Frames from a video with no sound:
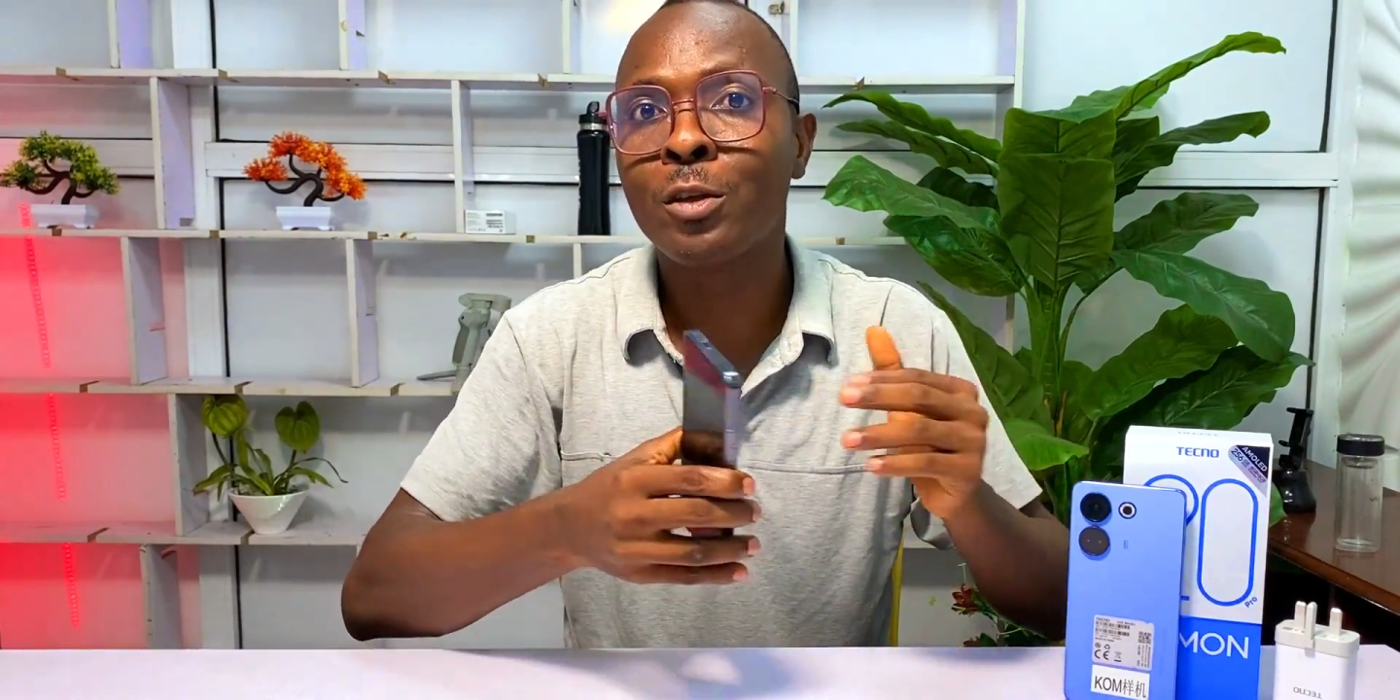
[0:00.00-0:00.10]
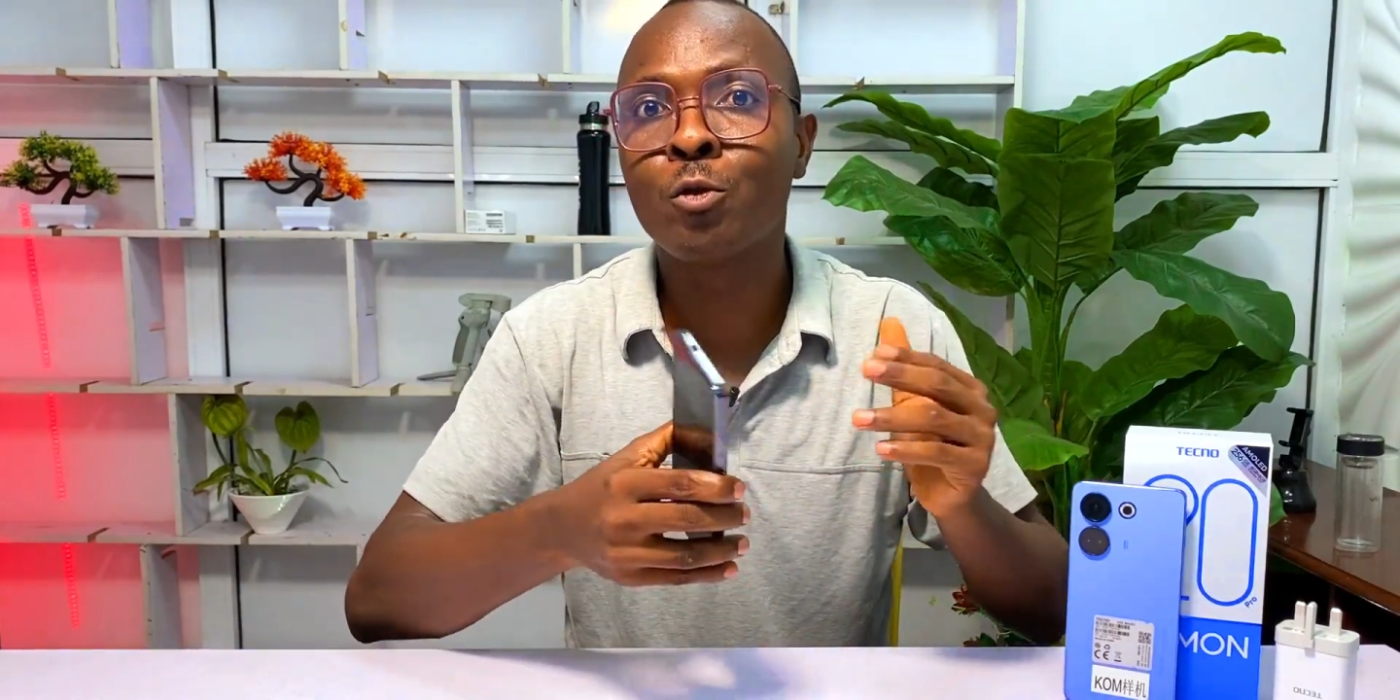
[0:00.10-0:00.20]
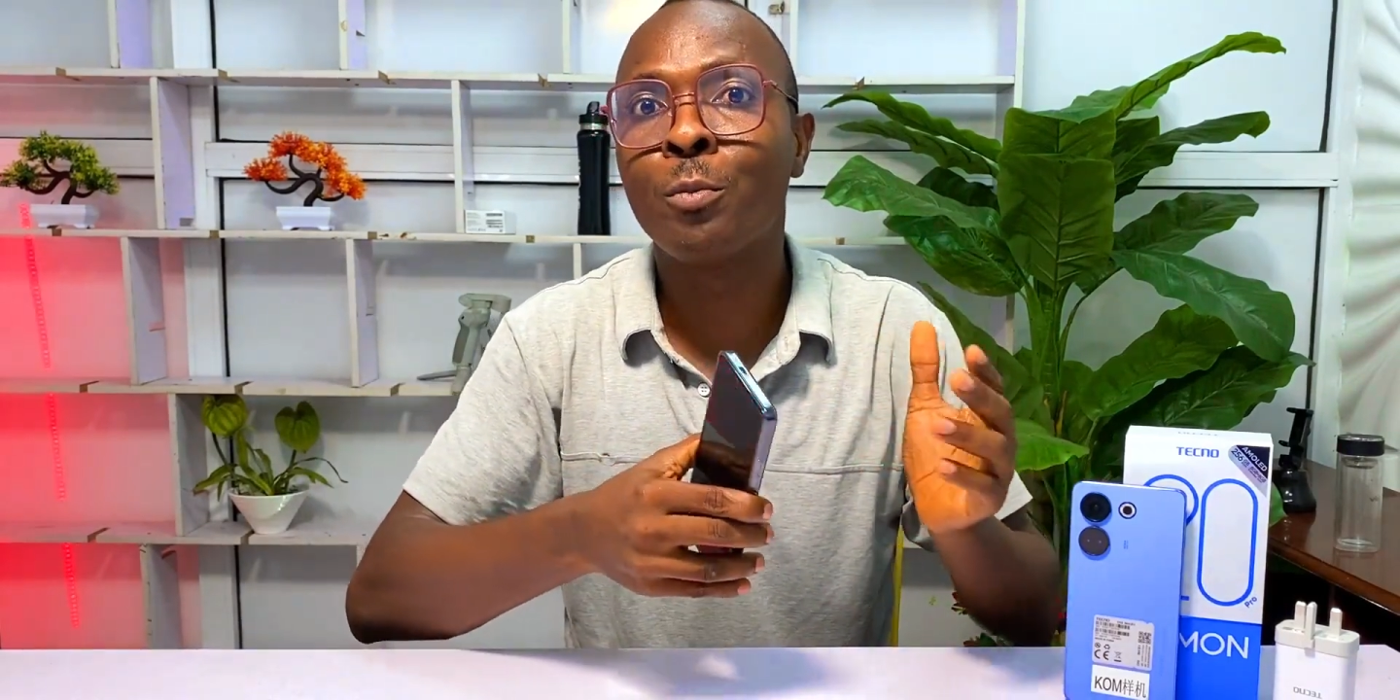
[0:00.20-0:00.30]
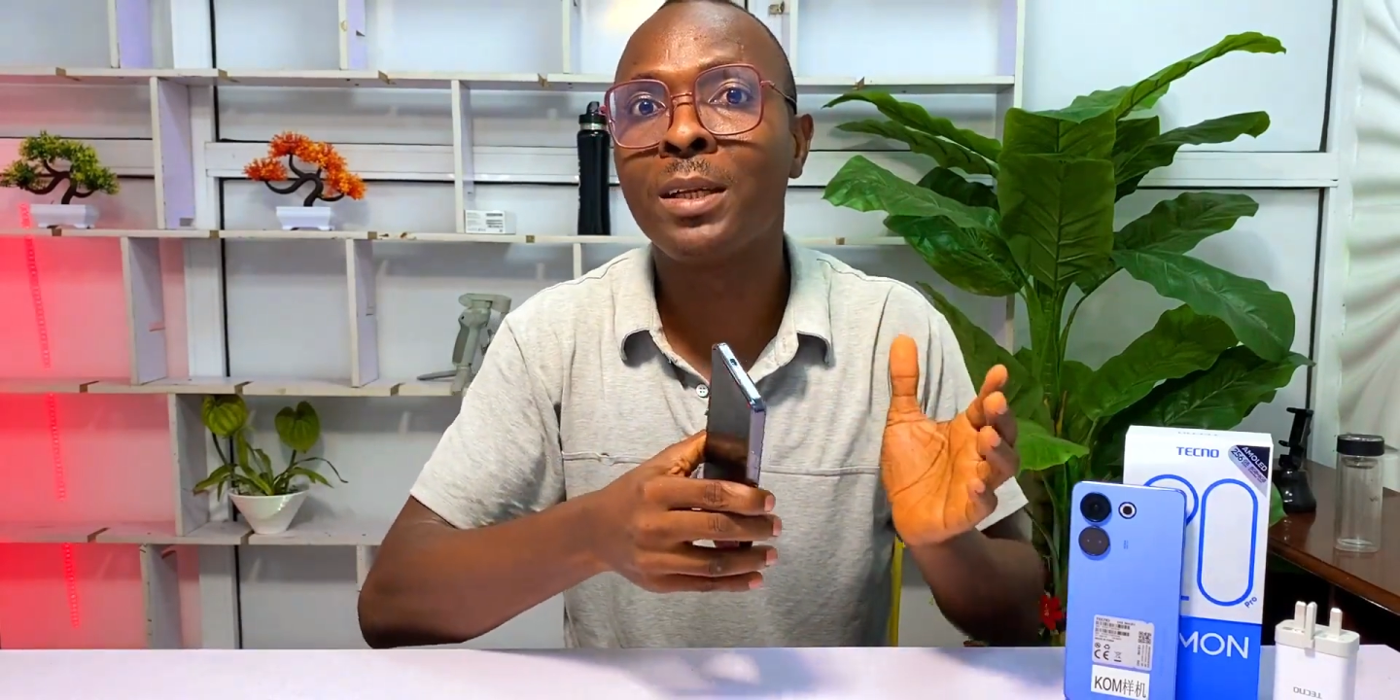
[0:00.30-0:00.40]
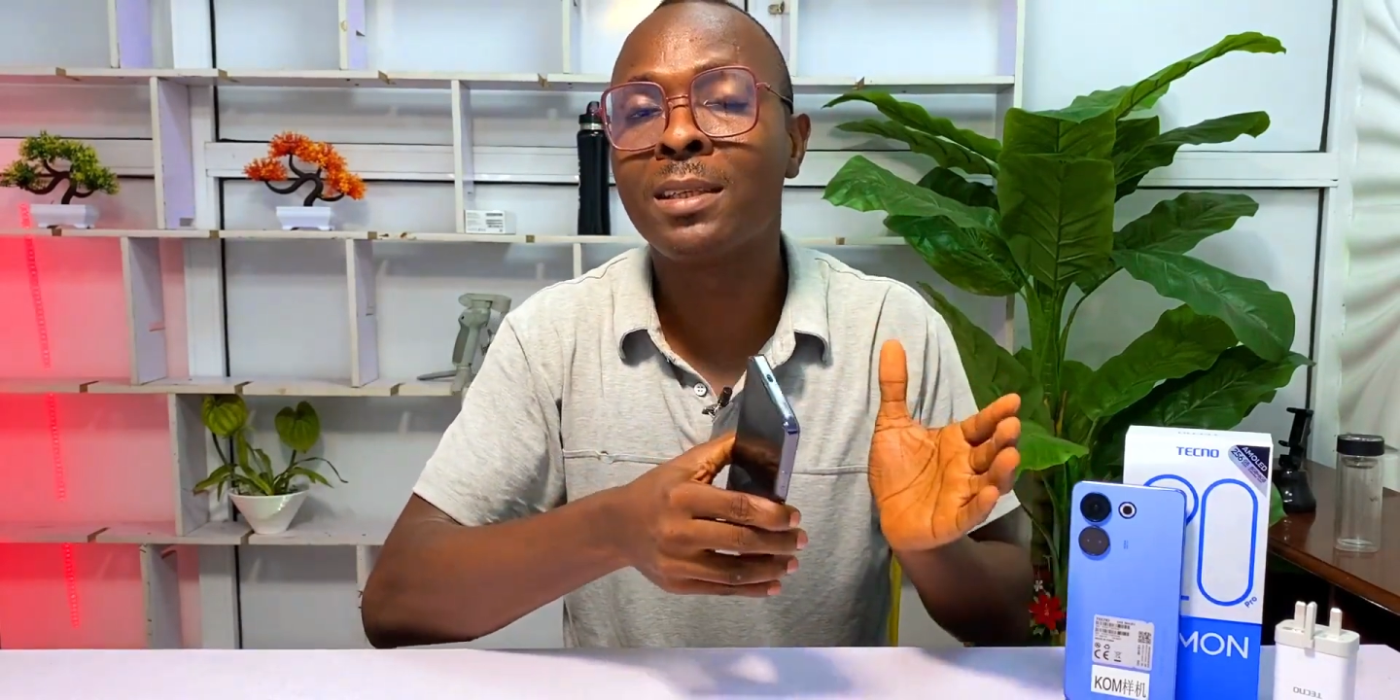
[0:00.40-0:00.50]
going
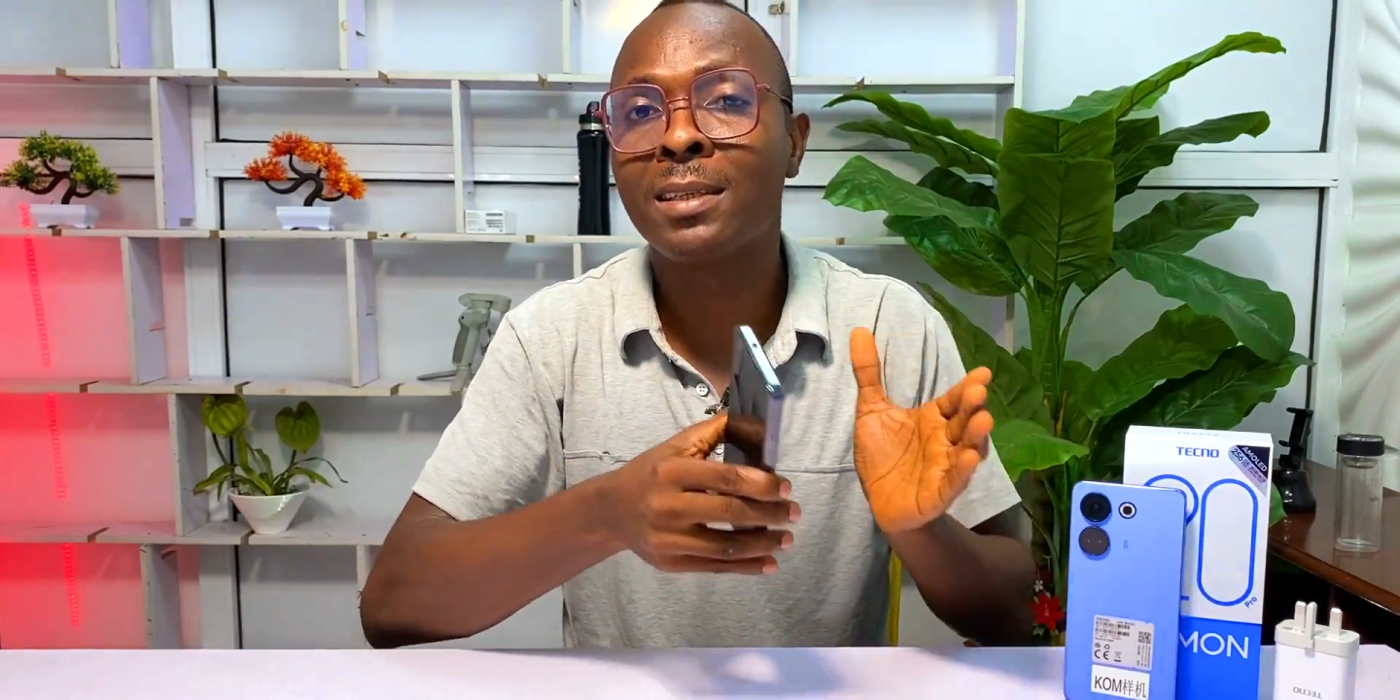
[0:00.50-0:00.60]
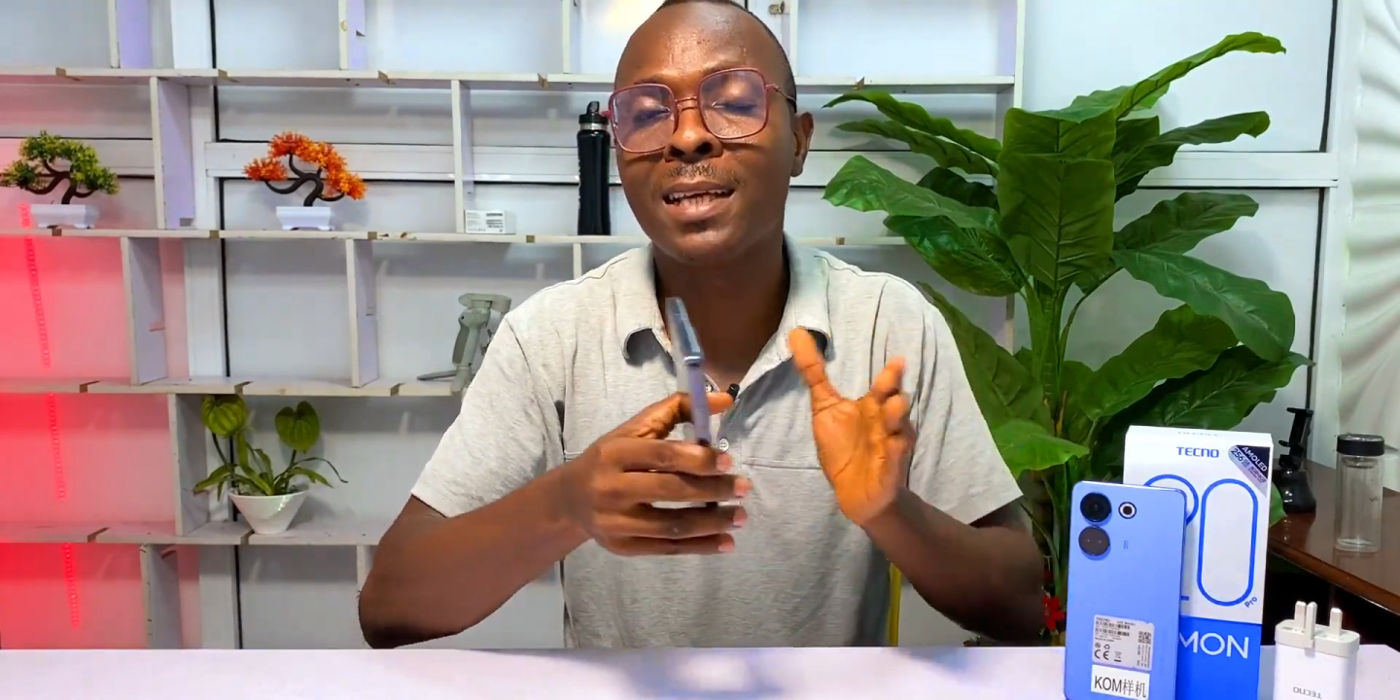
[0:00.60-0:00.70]
to place a